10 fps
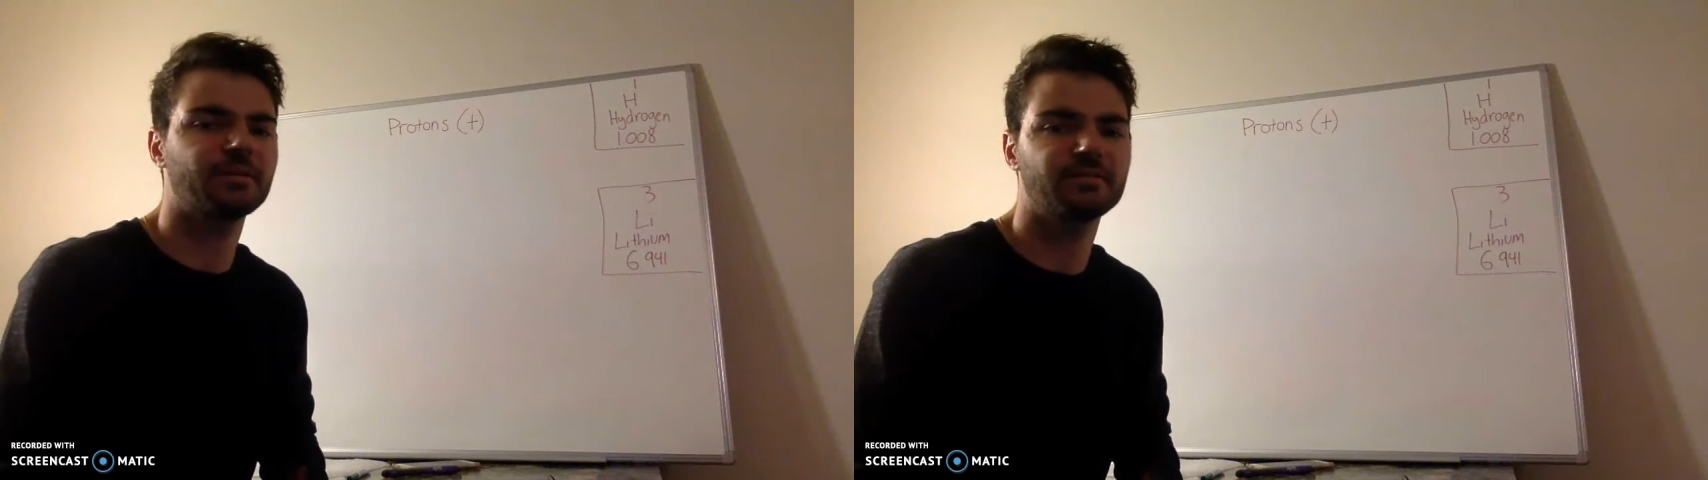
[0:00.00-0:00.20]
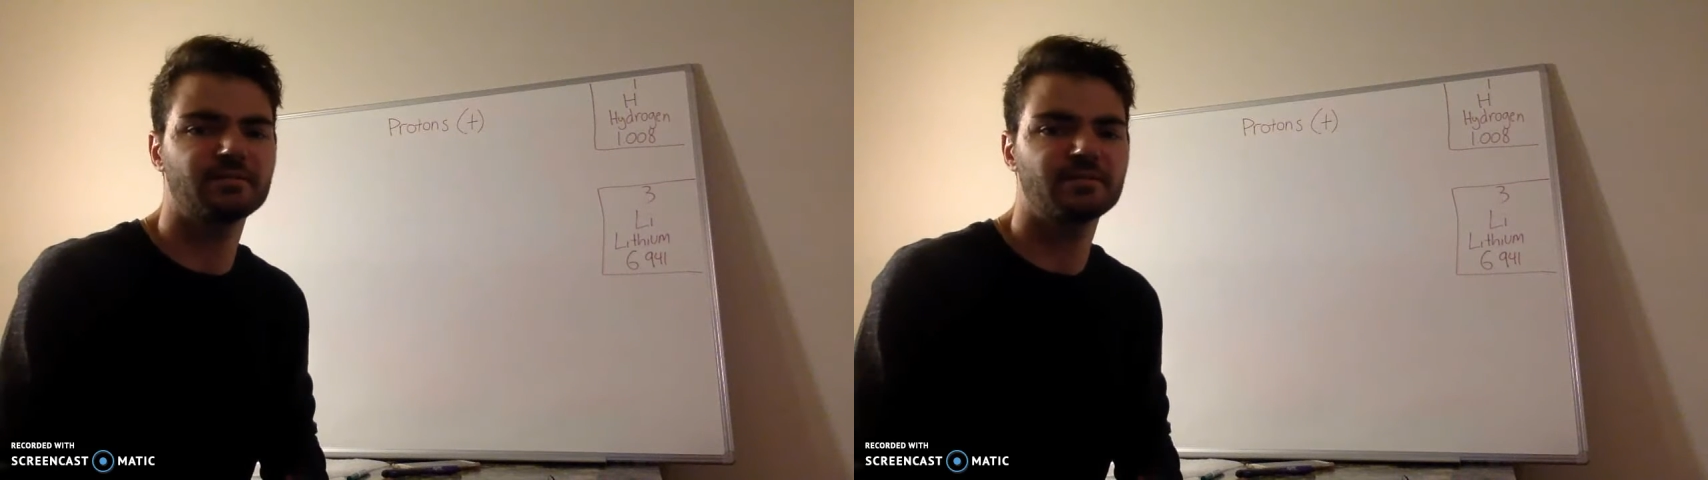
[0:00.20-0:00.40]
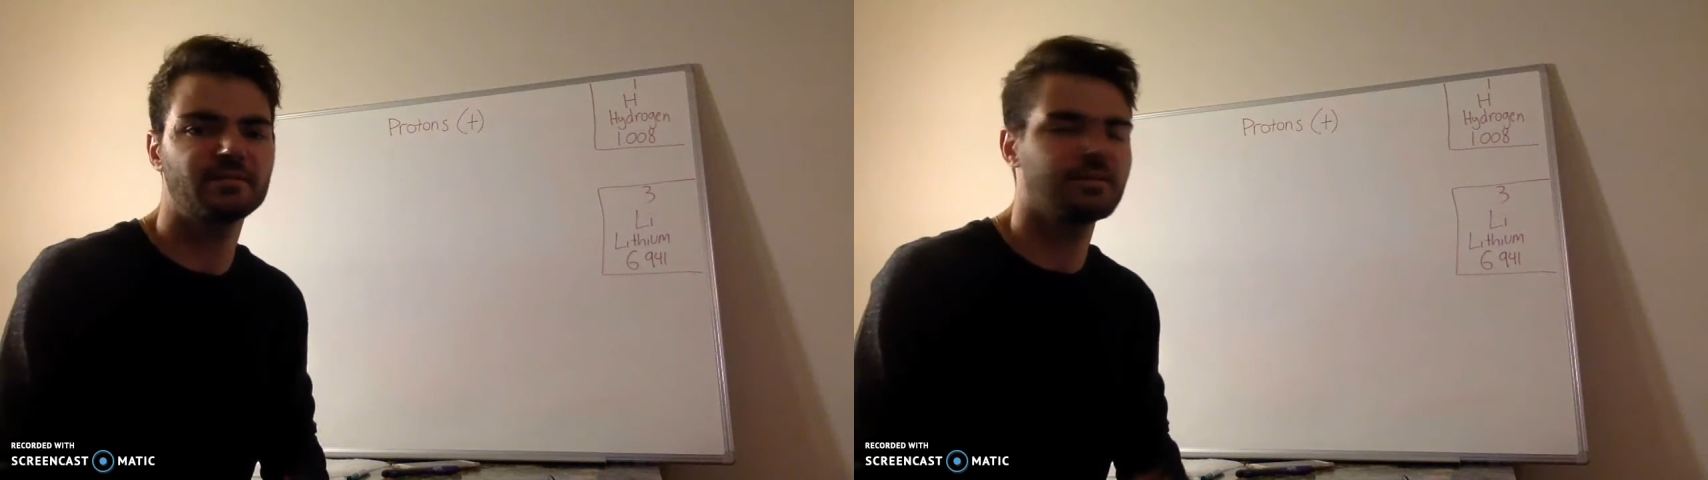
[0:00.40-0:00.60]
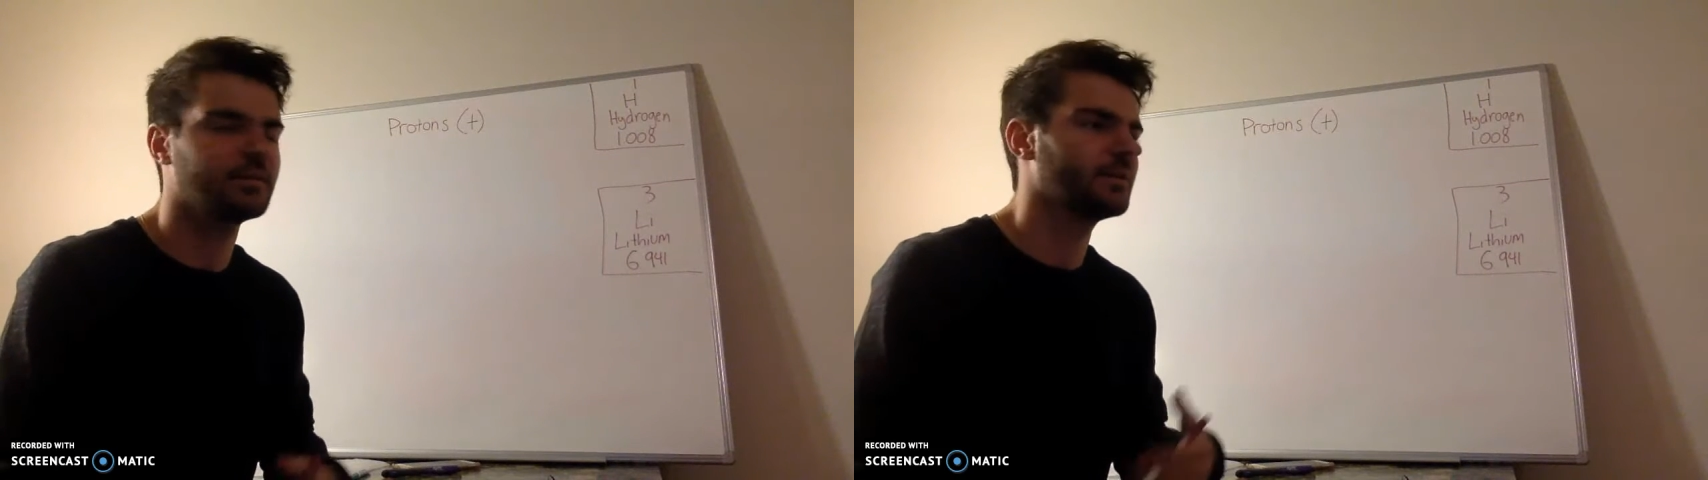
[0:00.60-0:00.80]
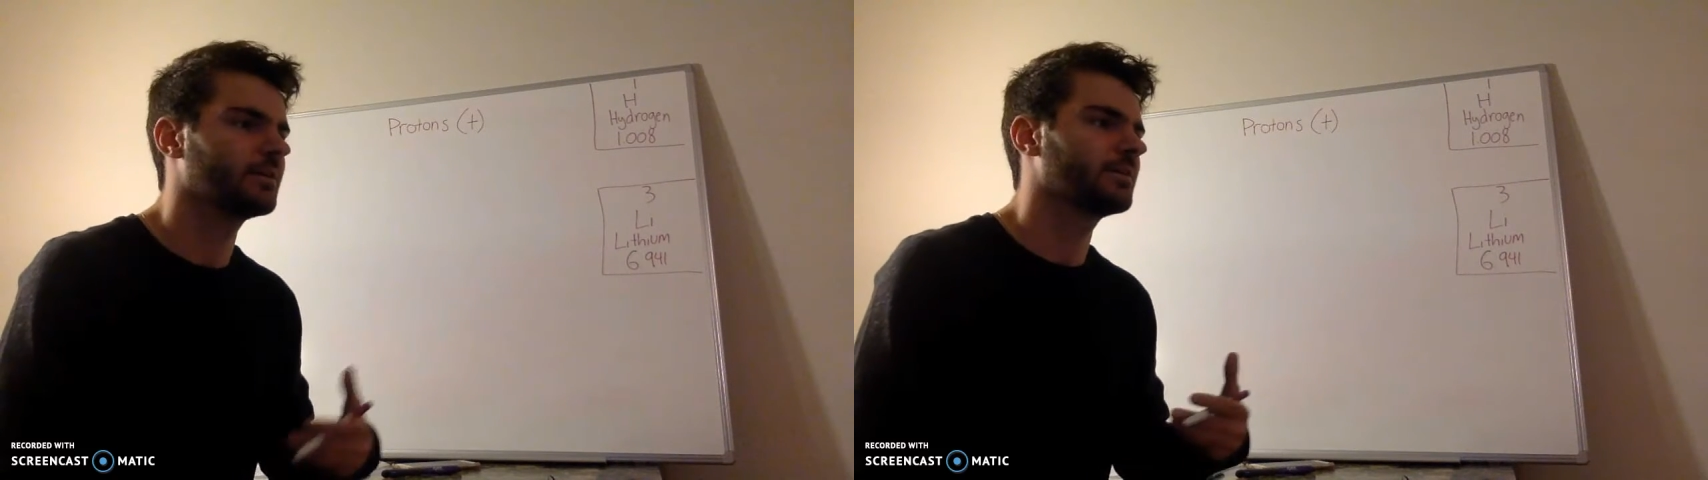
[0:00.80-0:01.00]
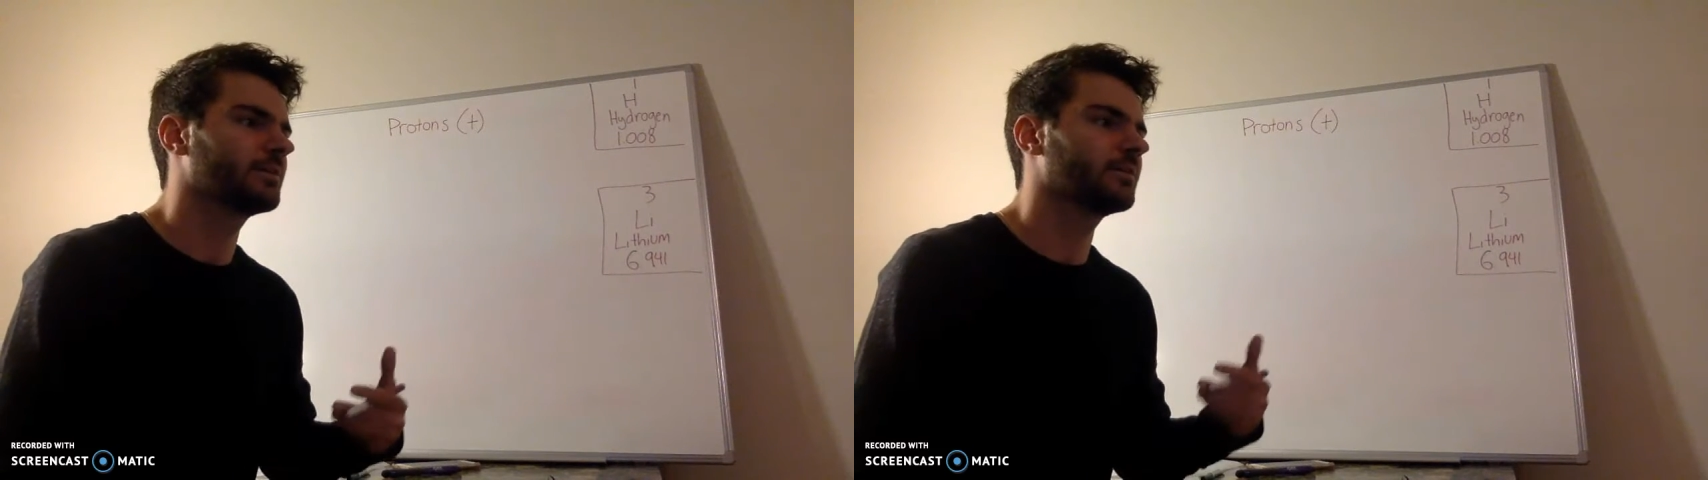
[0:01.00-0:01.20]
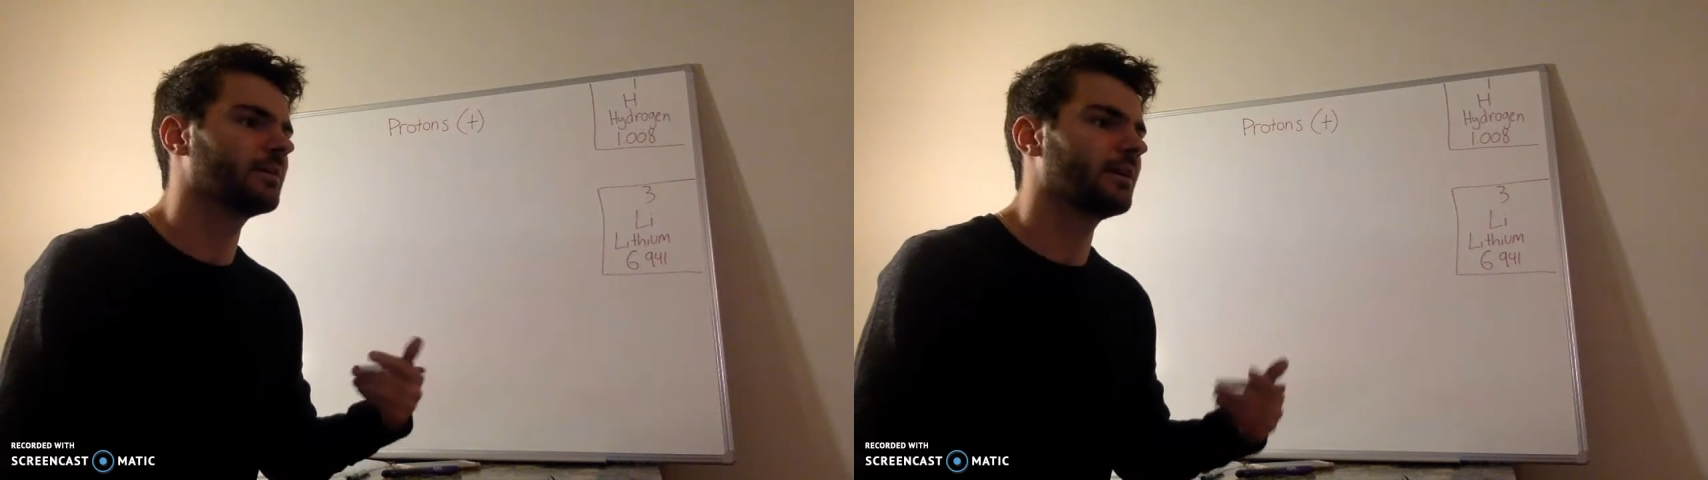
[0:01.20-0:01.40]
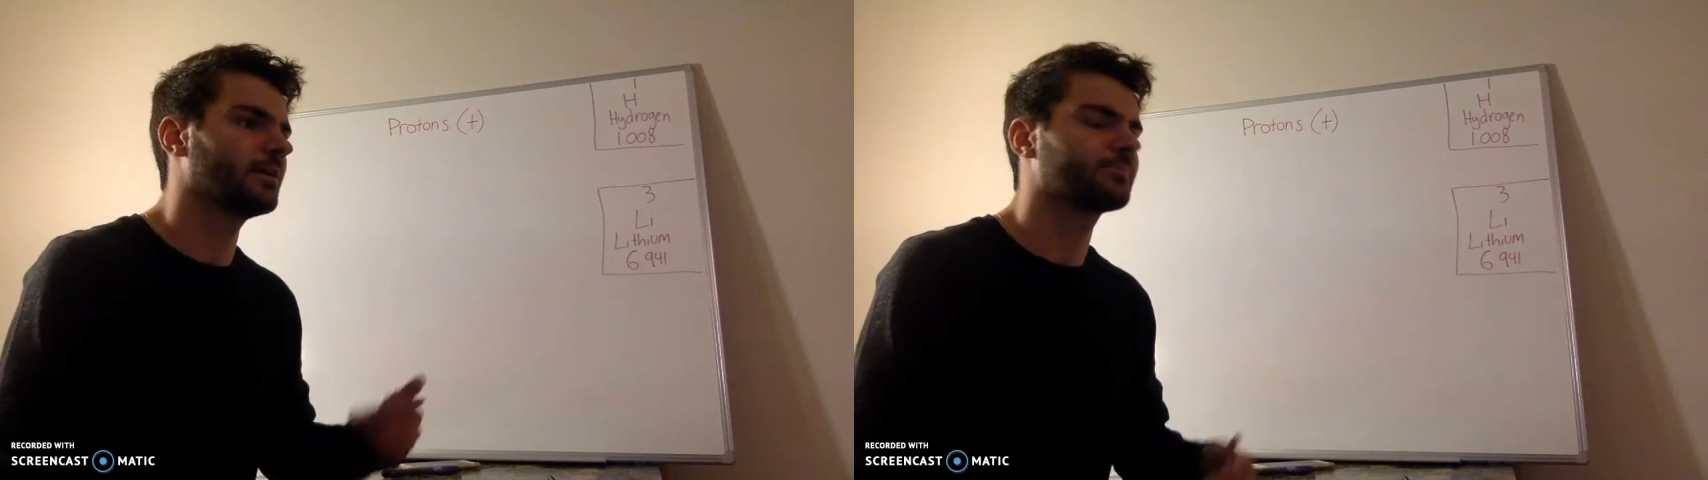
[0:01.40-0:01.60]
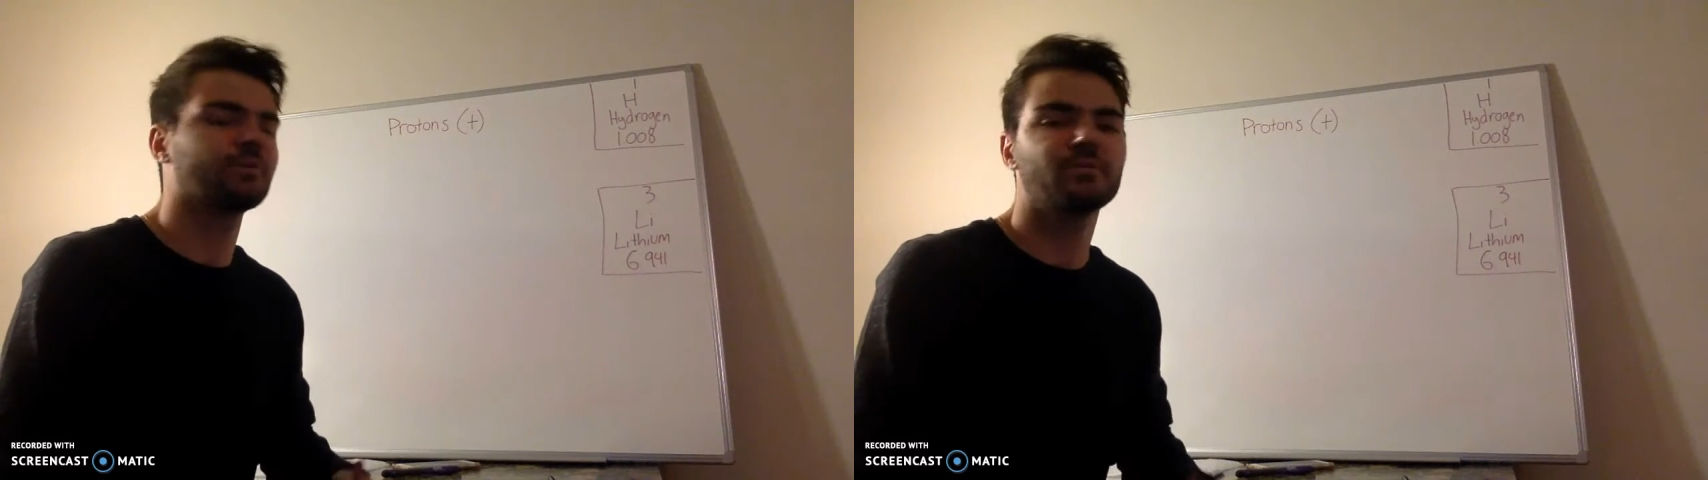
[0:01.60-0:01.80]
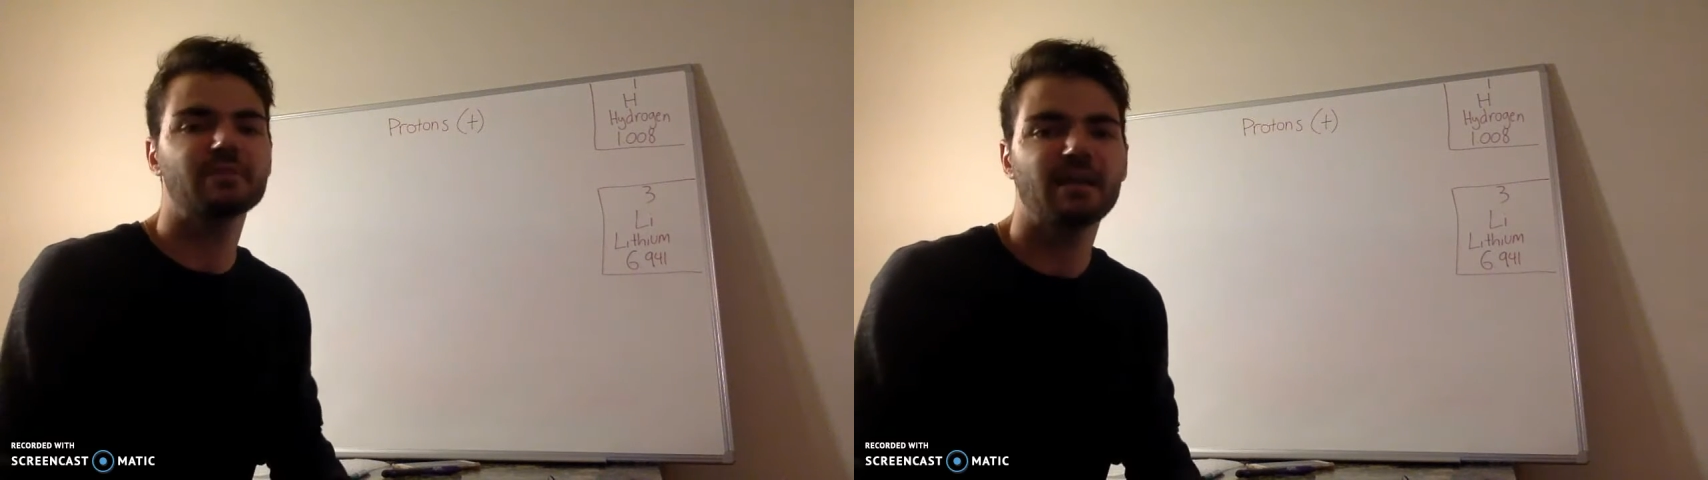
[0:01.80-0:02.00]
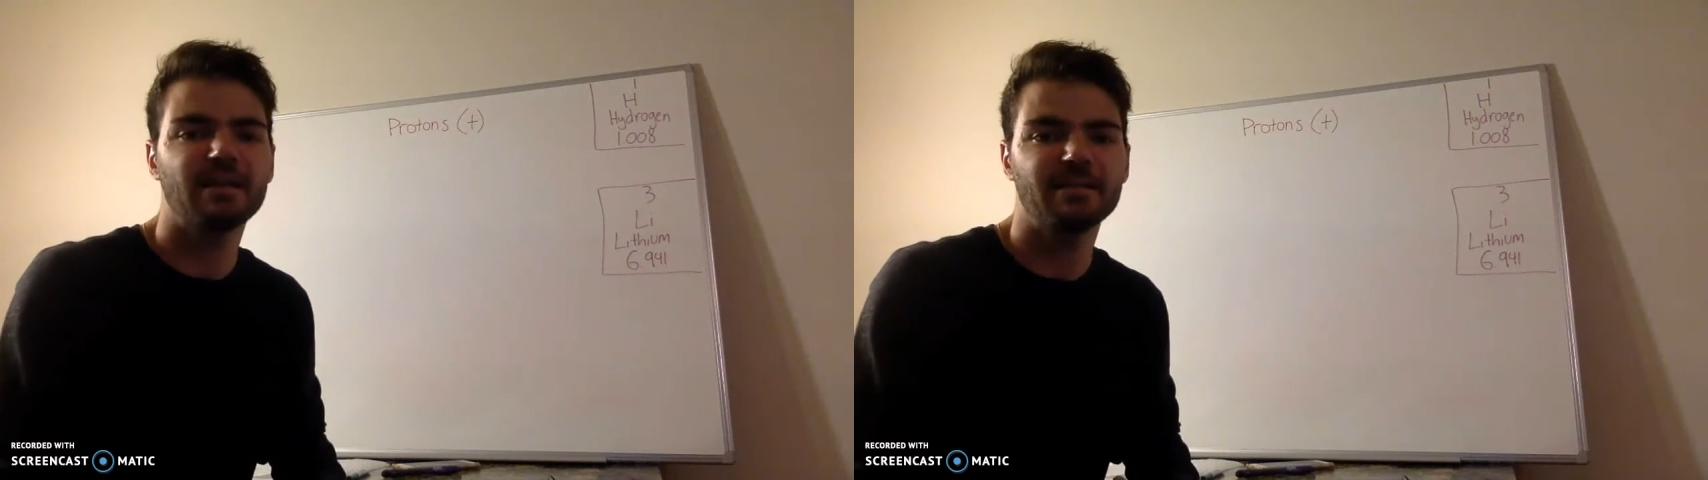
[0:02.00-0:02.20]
because proton